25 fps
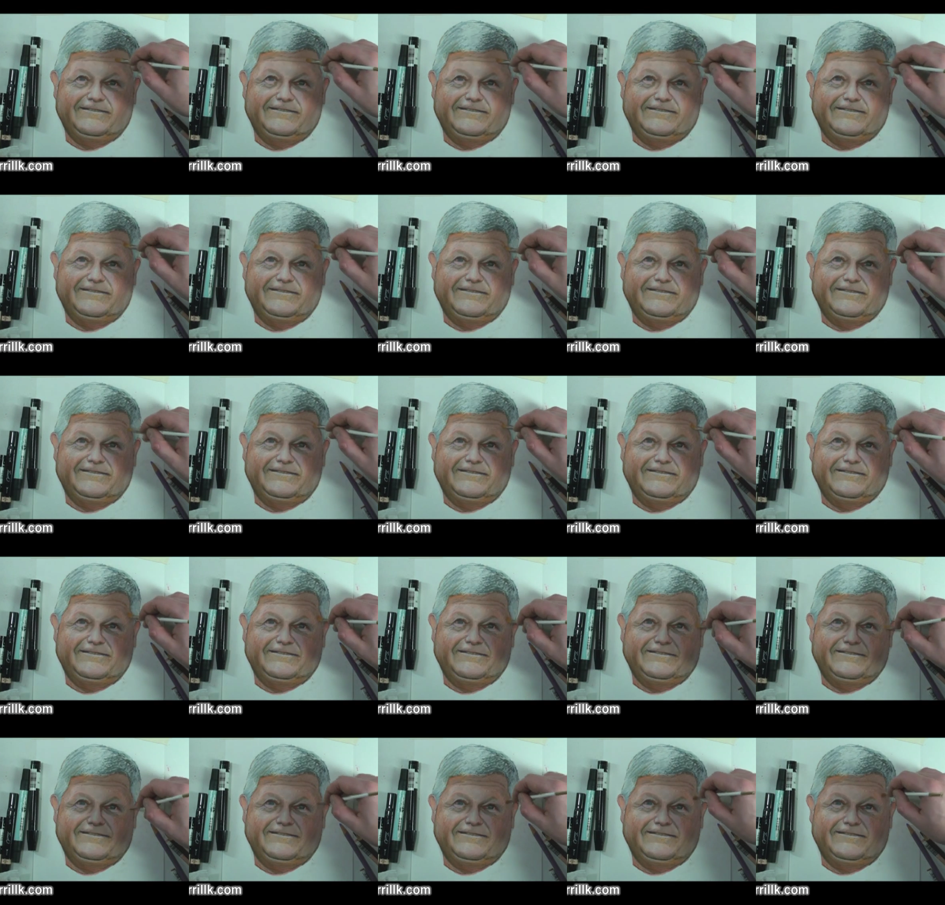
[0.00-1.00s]

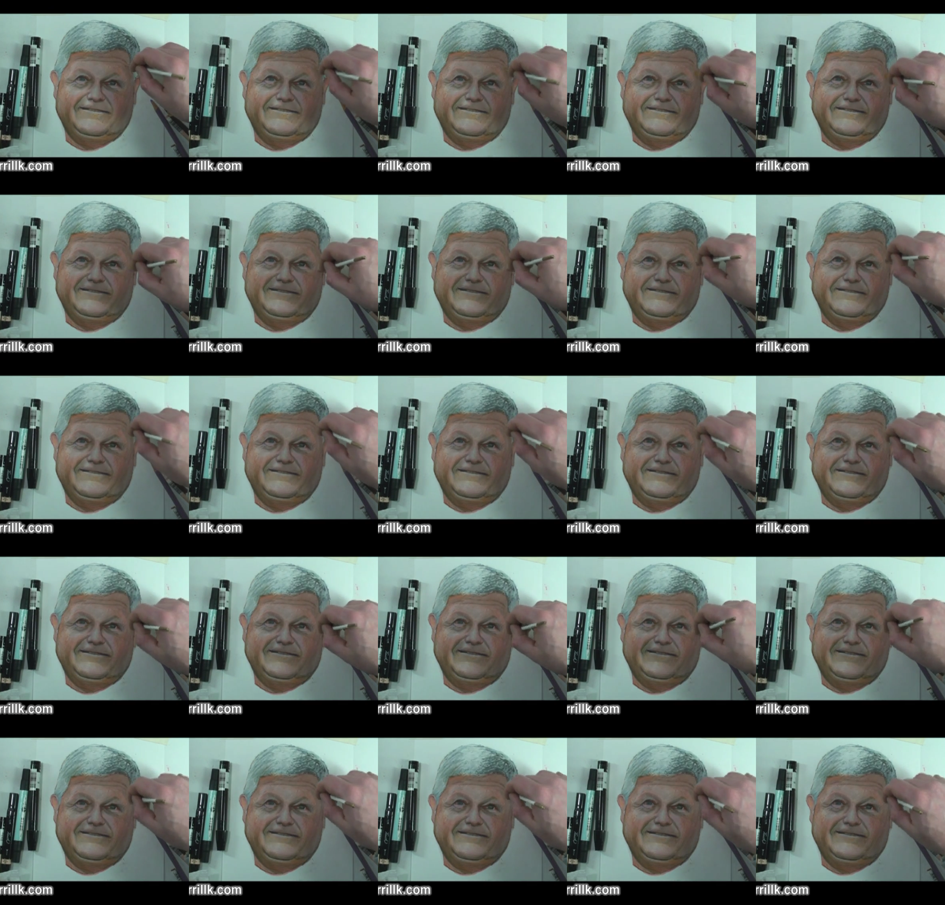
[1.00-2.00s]

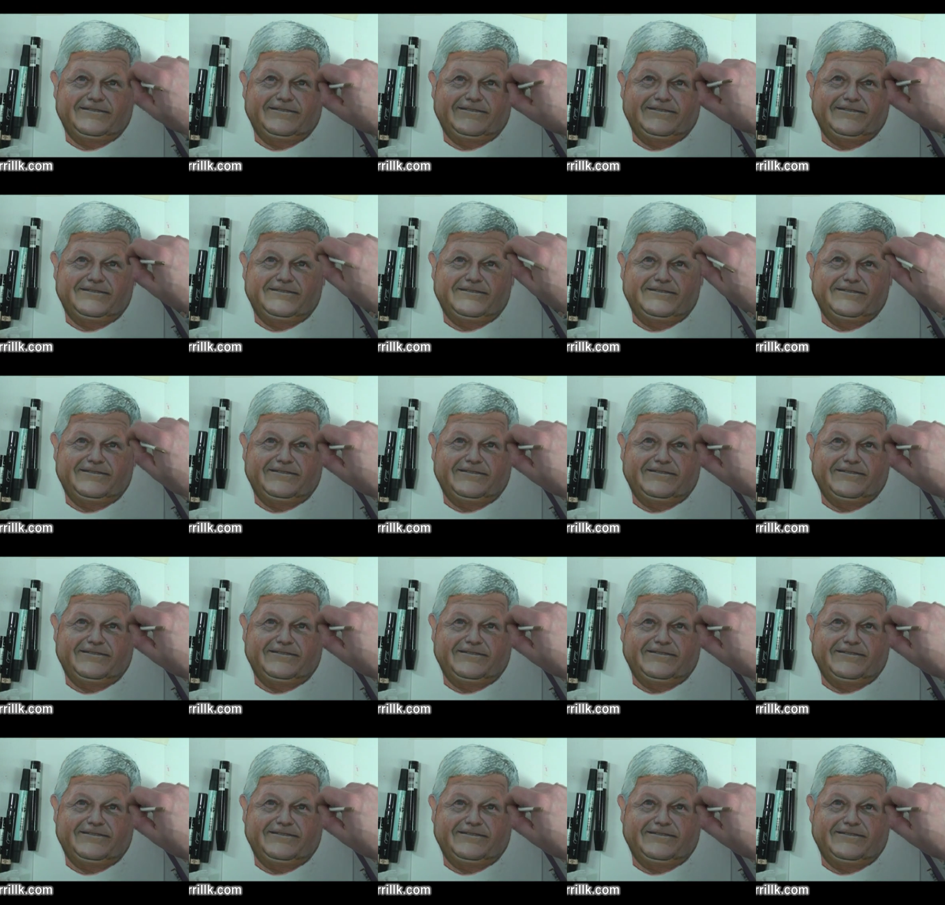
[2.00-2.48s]
No one is speaking in this clip.